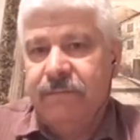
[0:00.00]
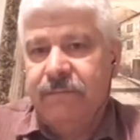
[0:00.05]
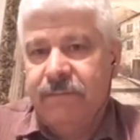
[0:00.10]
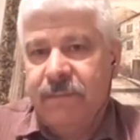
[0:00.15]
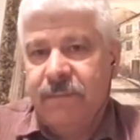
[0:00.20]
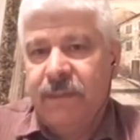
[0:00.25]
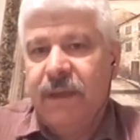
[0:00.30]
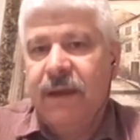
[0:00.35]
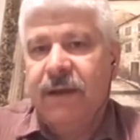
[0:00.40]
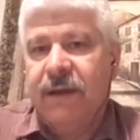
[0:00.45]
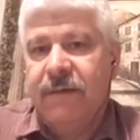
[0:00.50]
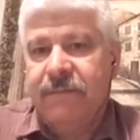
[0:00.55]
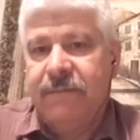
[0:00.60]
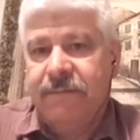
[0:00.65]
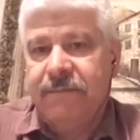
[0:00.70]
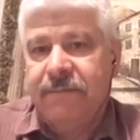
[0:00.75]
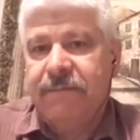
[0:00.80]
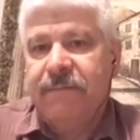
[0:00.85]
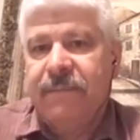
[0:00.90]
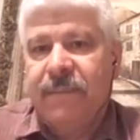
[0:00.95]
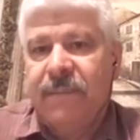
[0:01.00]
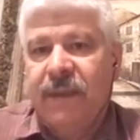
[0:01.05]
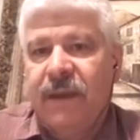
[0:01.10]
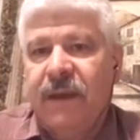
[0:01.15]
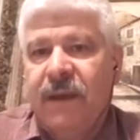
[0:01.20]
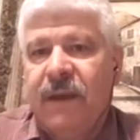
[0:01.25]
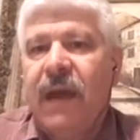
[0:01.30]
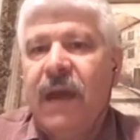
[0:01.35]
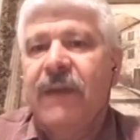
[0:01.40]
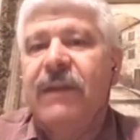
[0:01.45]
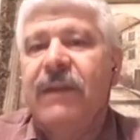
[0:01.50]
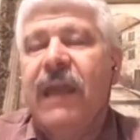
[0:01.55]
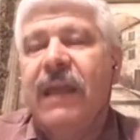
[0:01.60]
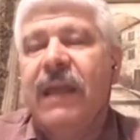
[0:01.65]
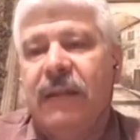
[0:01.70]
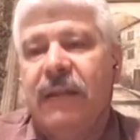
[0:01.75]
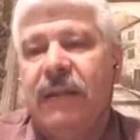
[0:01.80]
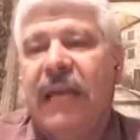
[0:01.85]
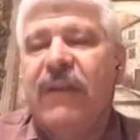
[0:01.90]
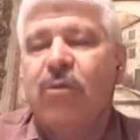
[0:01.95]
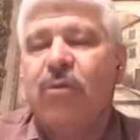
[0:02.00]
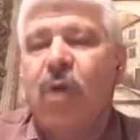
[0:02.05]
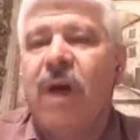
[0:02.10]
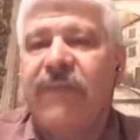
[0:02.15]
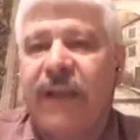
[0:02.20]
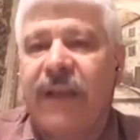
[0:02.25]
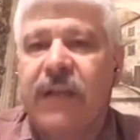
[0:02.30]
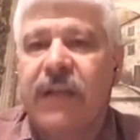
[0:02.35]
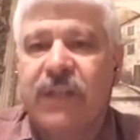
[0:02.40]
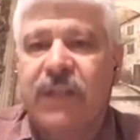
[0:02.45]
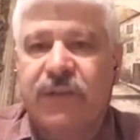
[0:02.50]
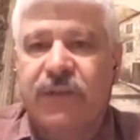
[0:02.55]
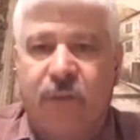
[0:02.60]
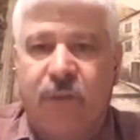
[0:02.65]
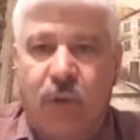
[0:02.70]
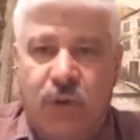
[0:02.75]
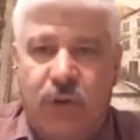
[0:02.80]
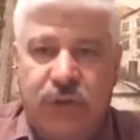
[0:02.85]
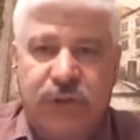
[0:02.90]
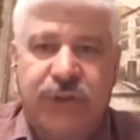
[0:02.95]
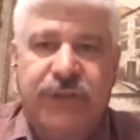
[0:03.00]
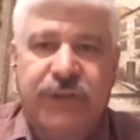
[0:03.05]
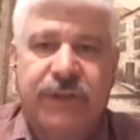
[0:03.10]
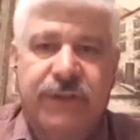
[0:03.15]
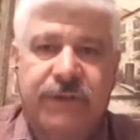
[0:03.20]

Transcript: Yeah. And later on, they got divorced.